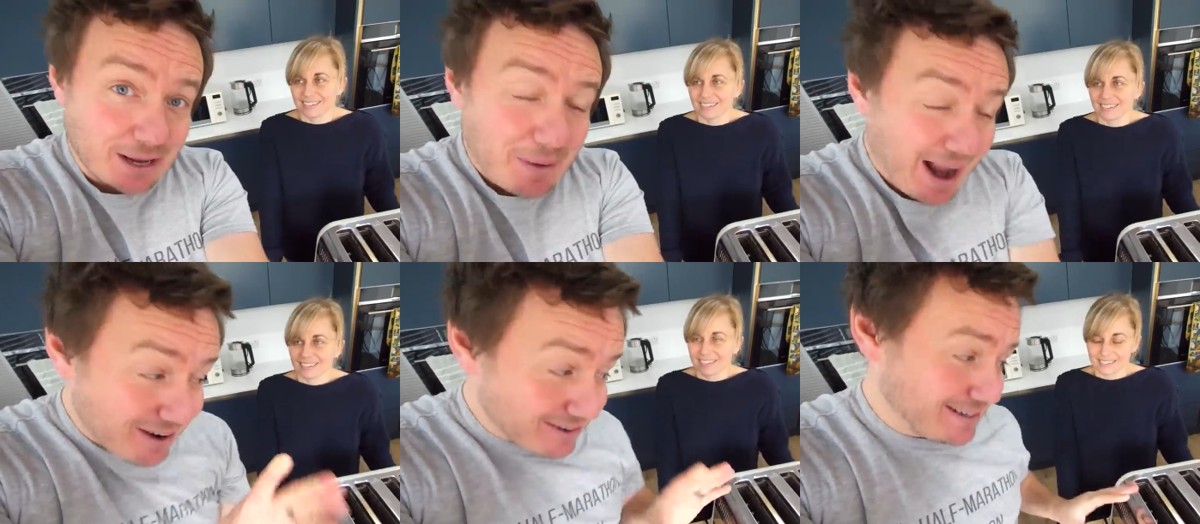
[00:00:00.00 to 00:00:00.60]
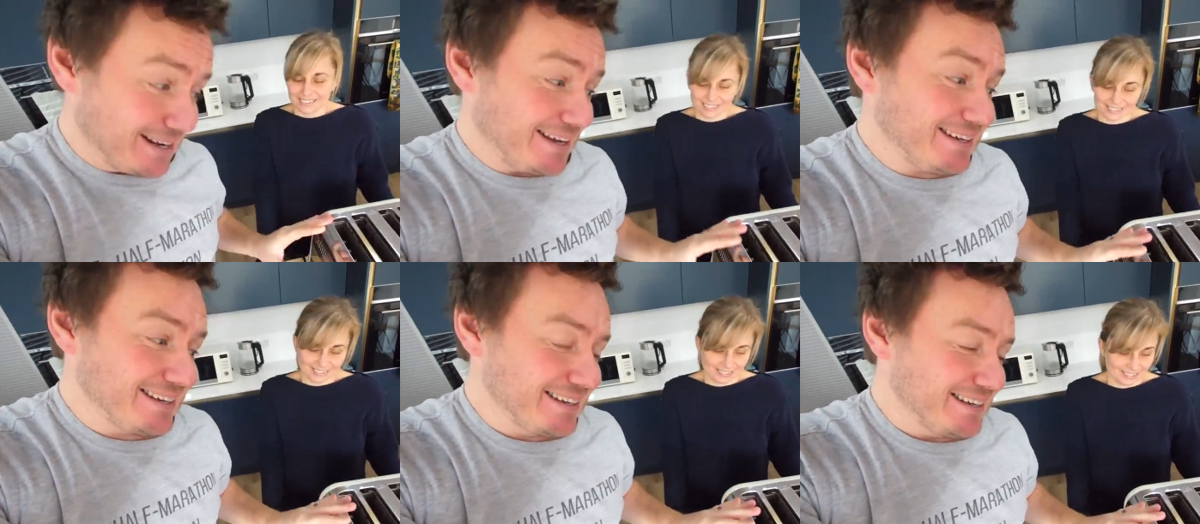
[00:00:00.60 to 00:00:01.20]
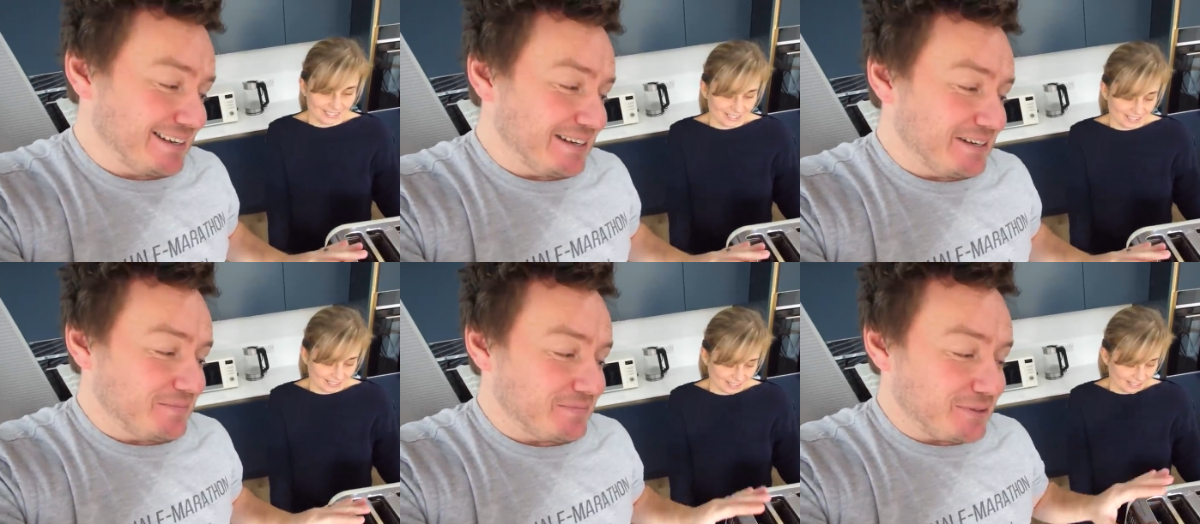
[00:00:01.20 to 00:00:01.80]
Speaker 1: Apparently,
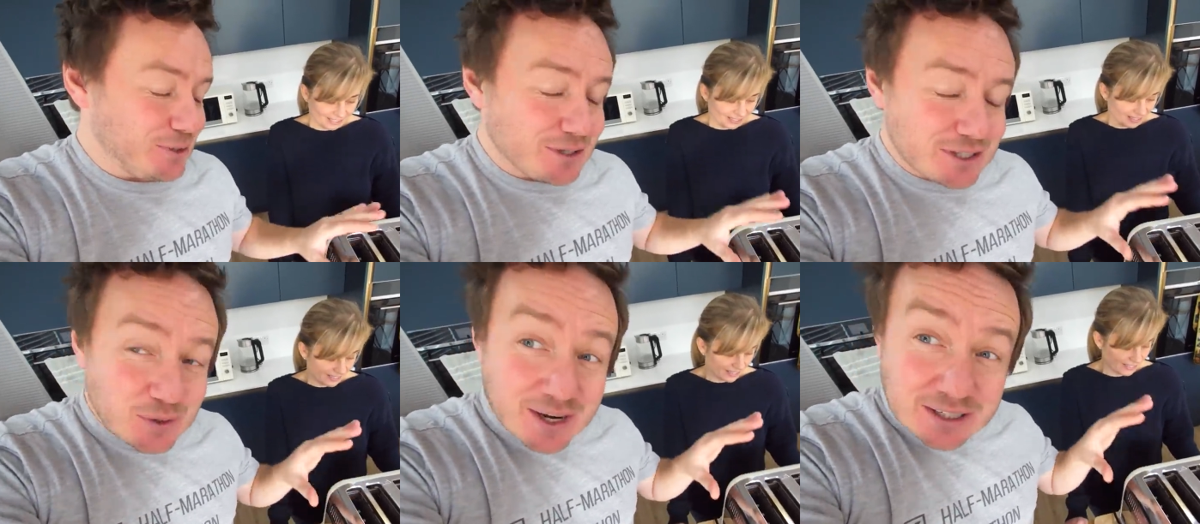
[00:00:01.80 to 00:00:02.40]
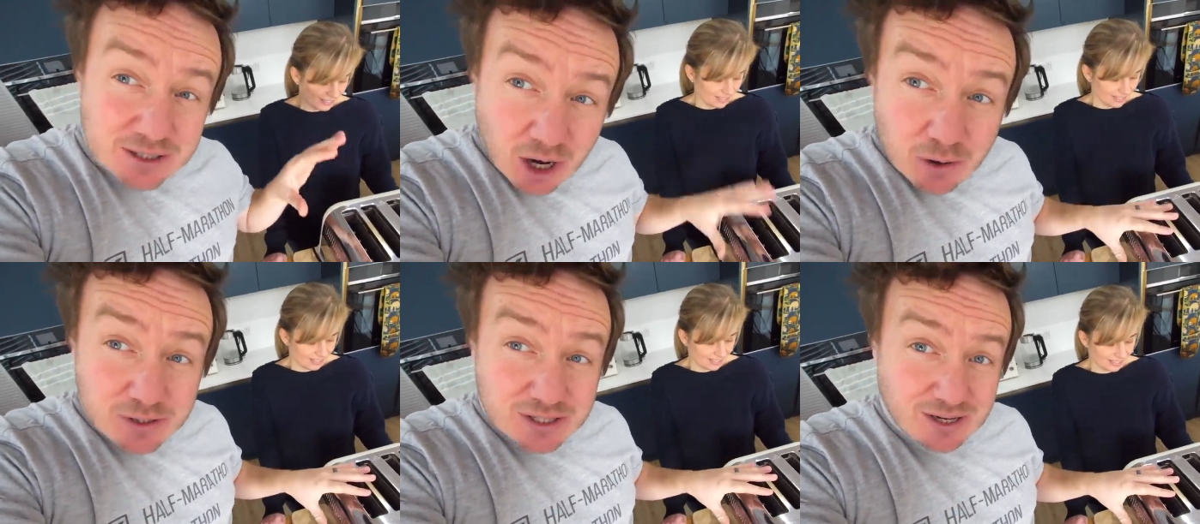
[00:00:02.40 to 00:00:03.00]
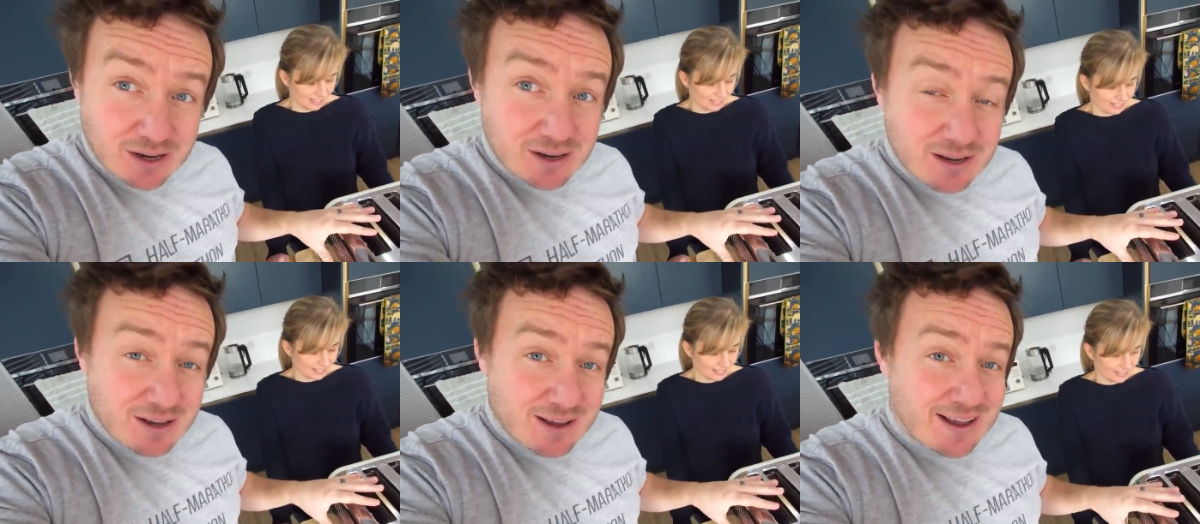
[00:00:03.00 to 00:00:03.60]
you can do it in a toaster,
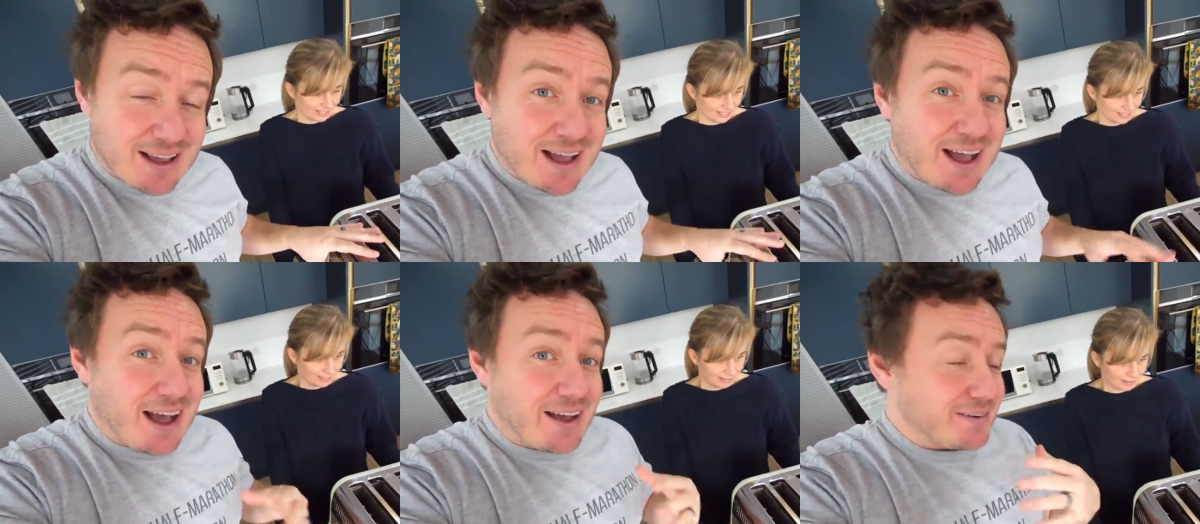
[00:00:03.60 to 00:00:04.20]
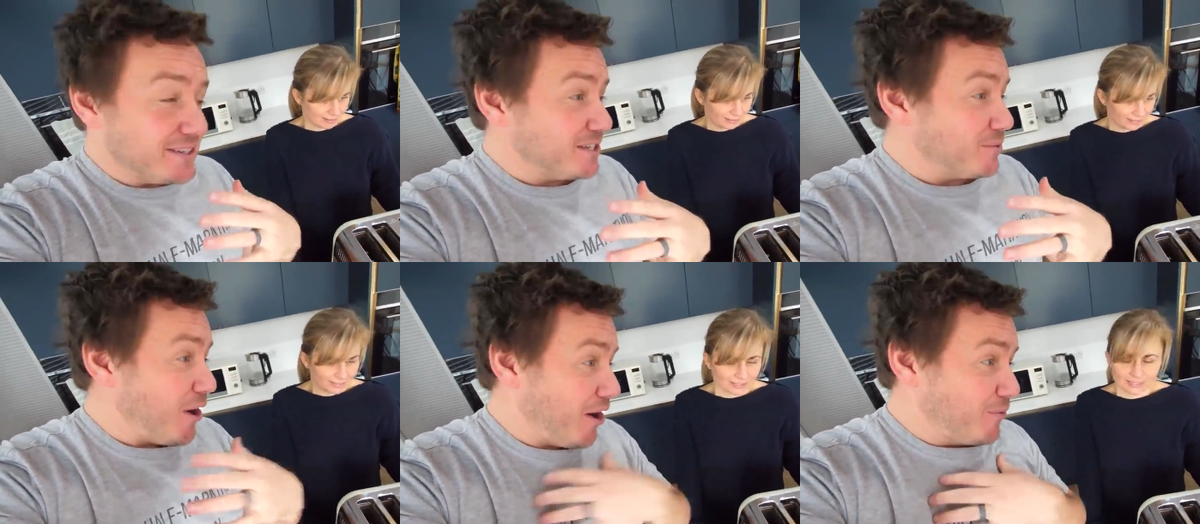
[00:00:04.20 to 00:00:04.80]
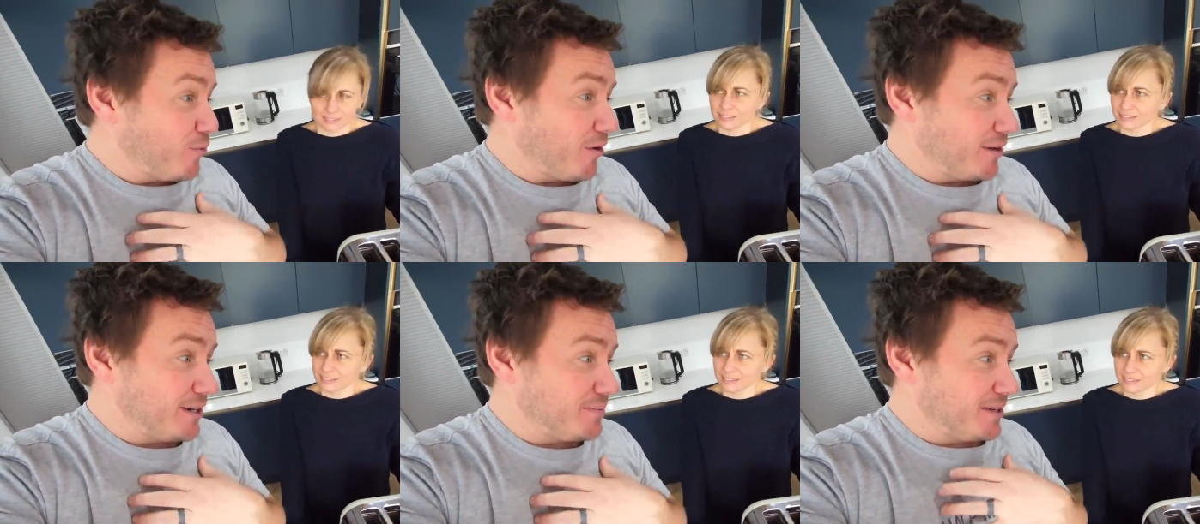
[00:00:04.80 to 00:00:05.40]
and this is where I'm
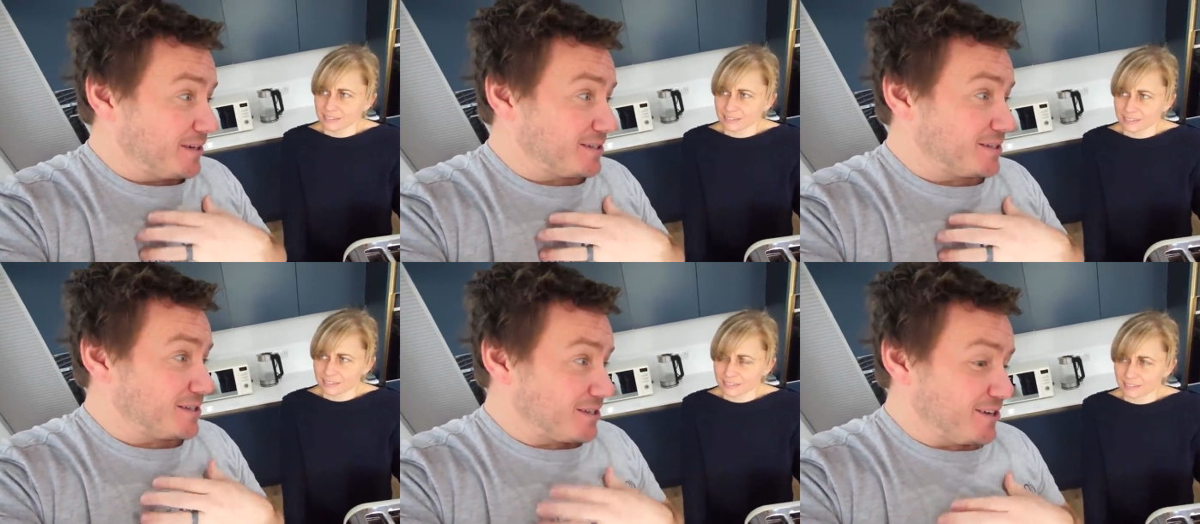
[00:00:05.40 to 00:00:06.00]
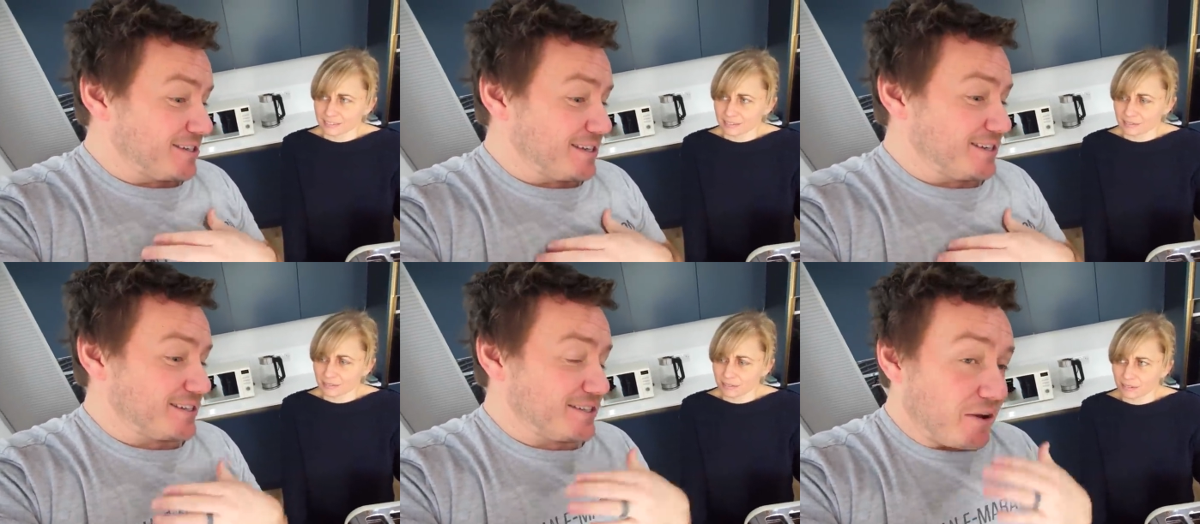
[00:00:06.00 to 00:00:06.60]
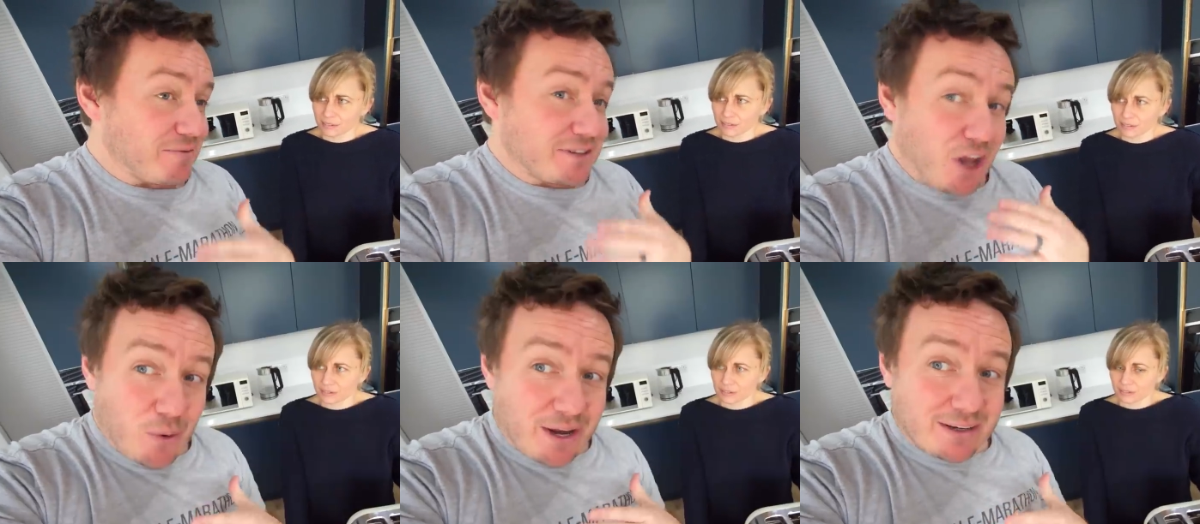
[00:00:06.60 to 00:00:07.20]
worried because the slices don't
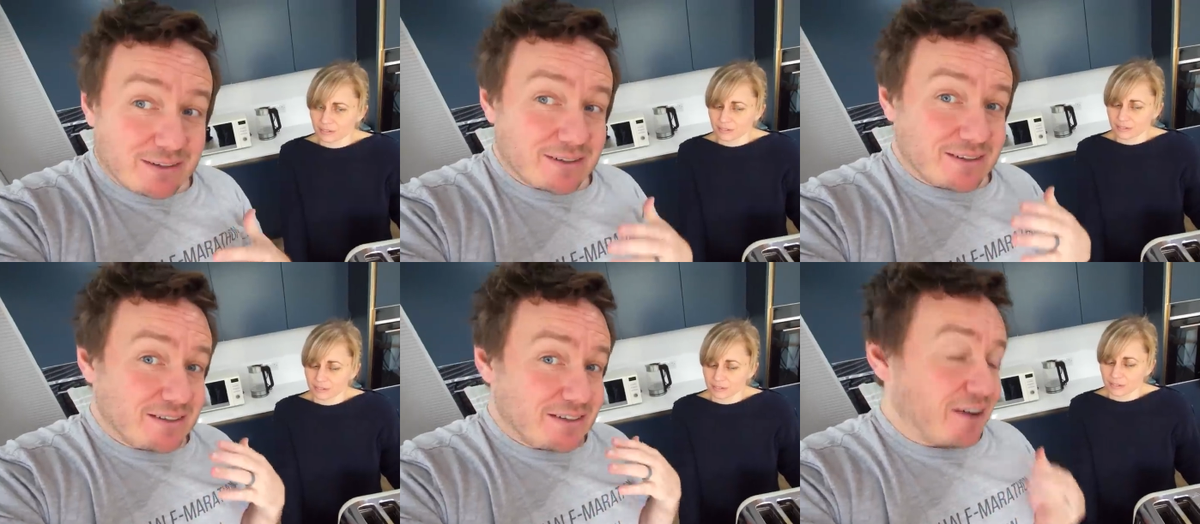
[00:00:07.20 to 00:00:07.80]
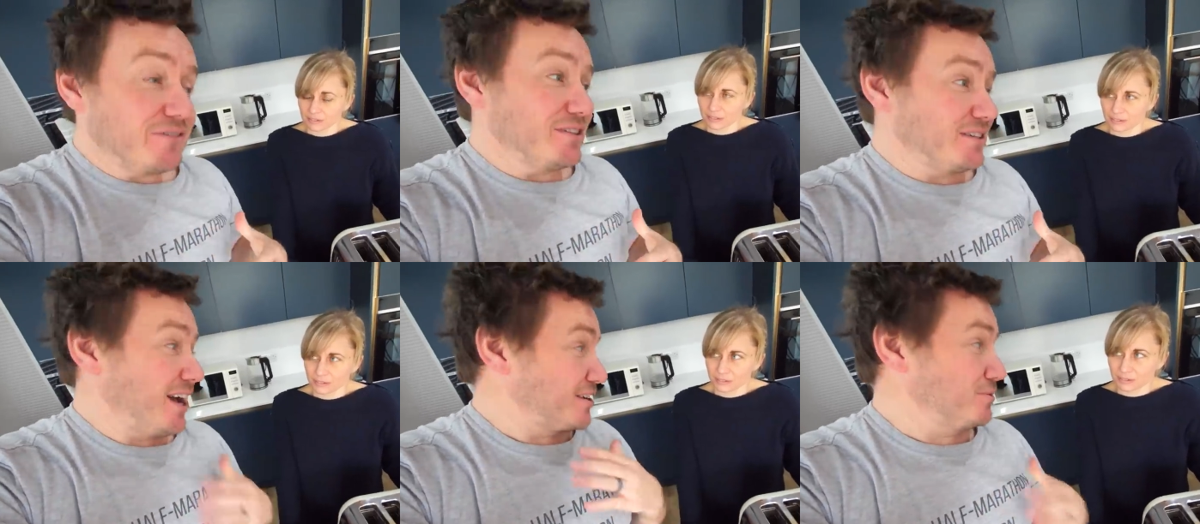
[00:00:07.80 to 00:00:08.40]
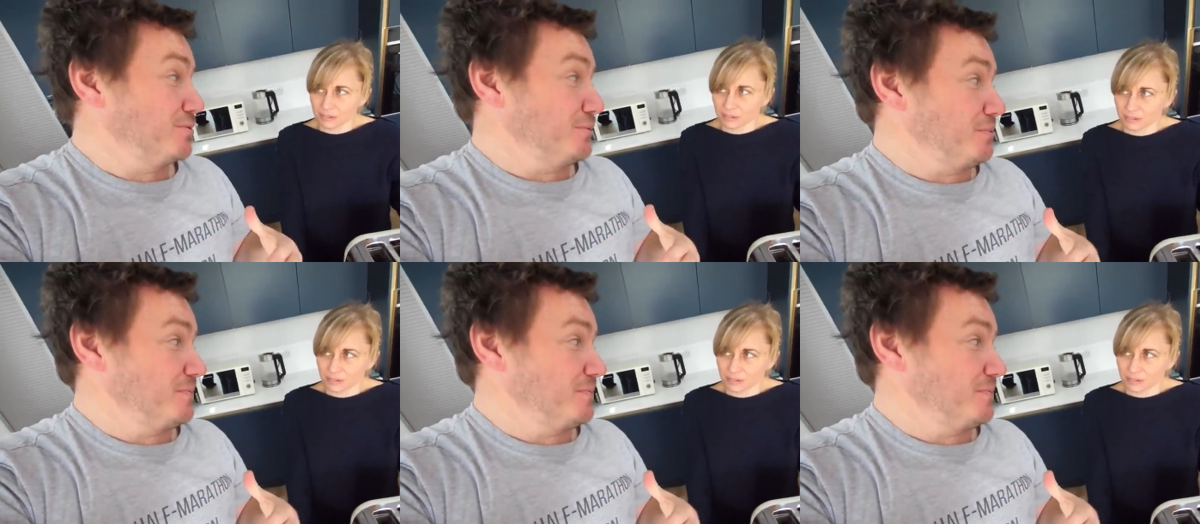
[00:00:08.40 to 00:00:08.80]
go in covered at all.